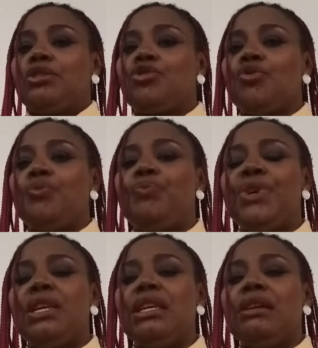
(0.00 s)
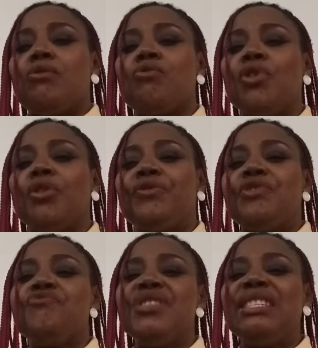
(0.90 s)
to be one of
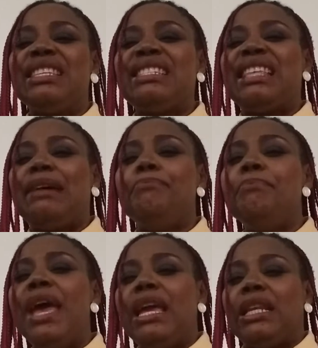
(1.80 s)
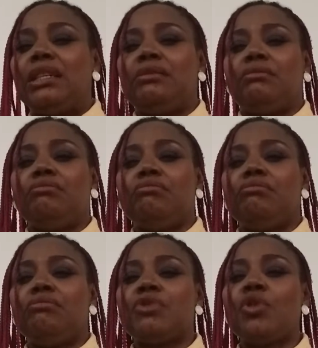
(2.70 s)
the reasons that men,
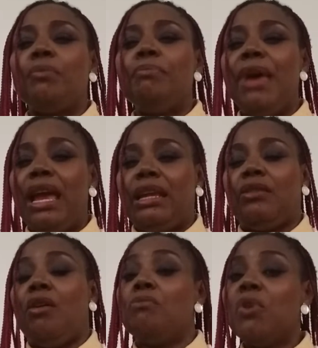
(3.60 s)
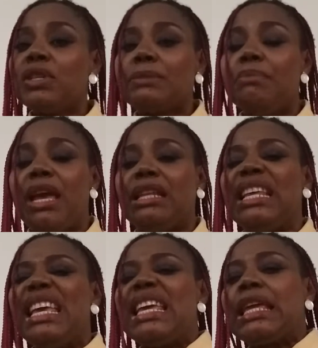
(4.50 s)
some men or most
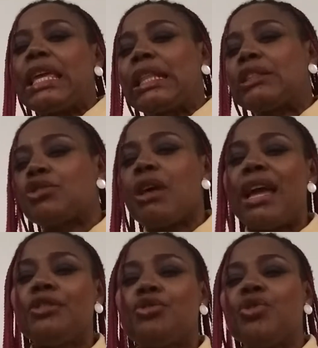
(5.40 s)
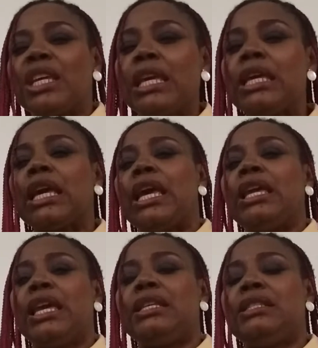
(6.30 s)
men, try to kick
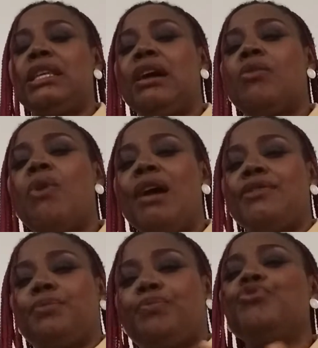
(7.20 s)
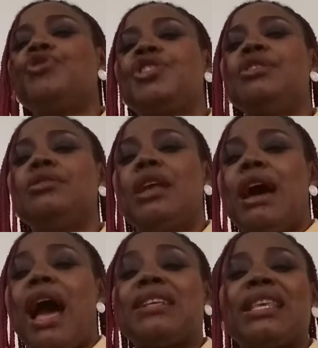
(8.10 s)
against their wives, pushing
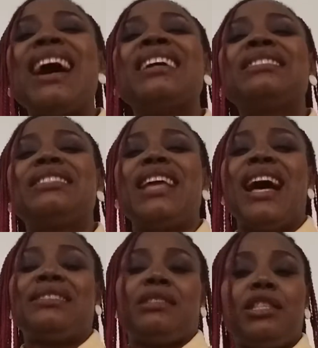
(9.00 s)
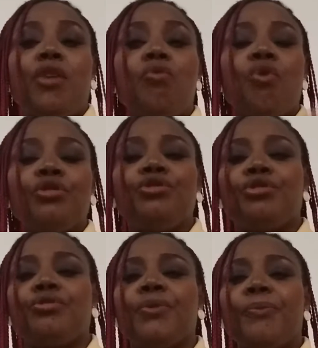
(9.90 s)
as hard as they want
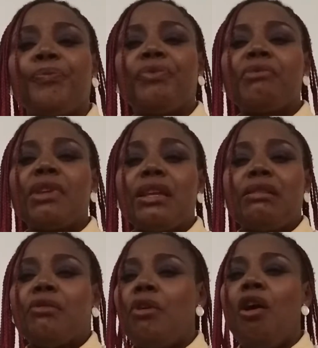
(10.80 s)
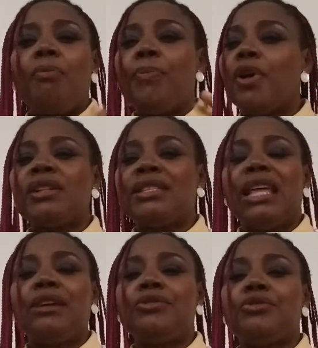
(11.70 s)
to, all boils
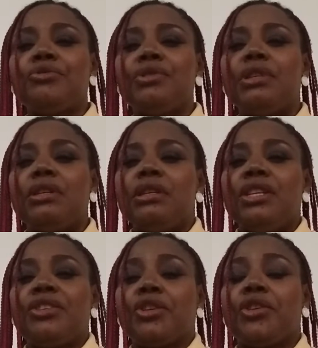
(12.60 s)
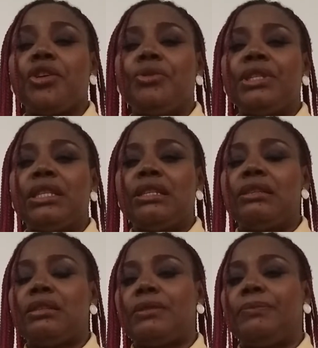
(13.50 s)
down to
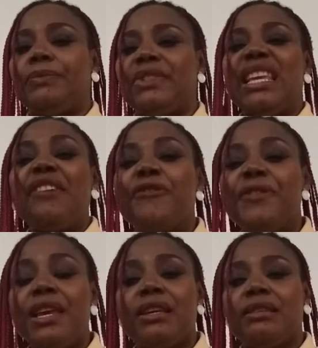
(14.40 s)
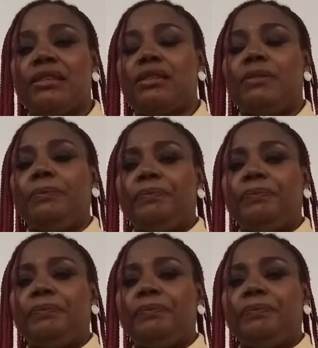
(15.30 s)
insecurities. Their fears.